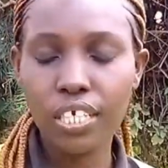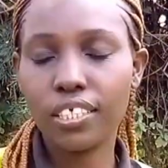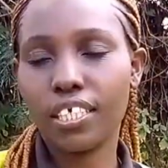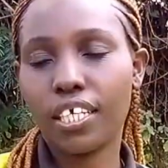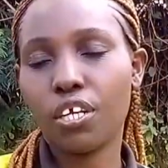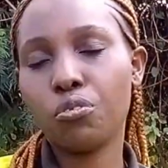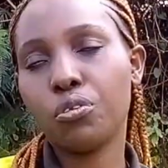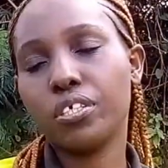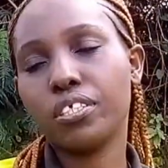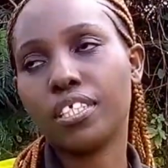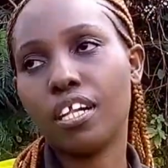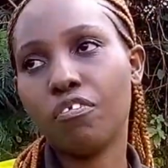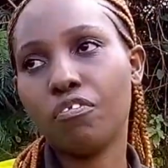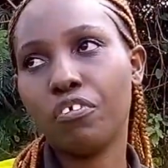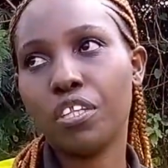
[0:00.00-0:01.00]
Surround
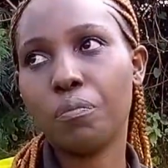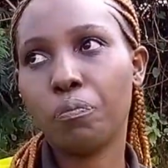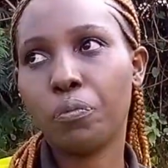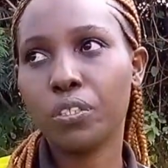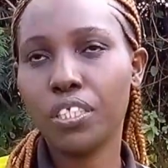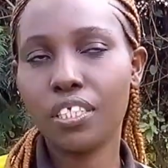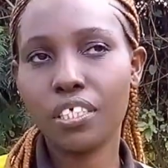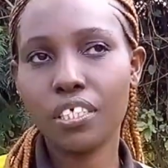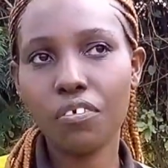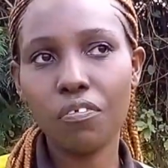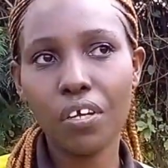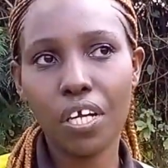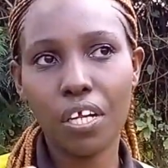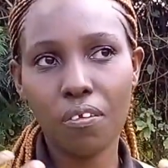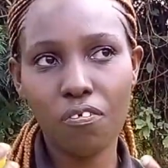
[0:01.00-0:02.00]
yourself with positive
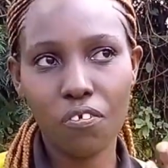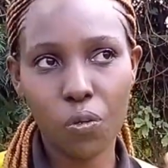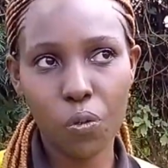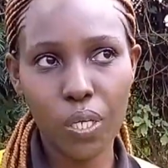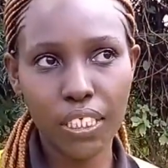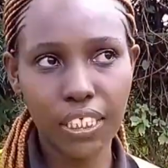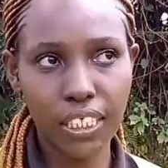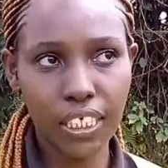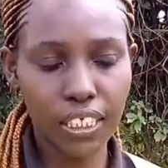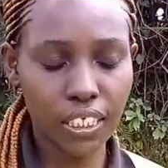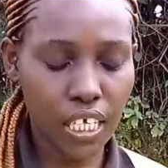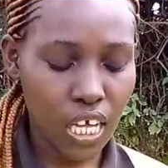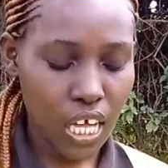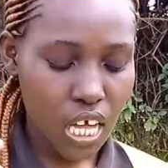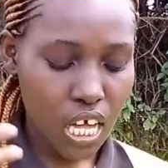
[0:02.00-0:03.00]
influencers.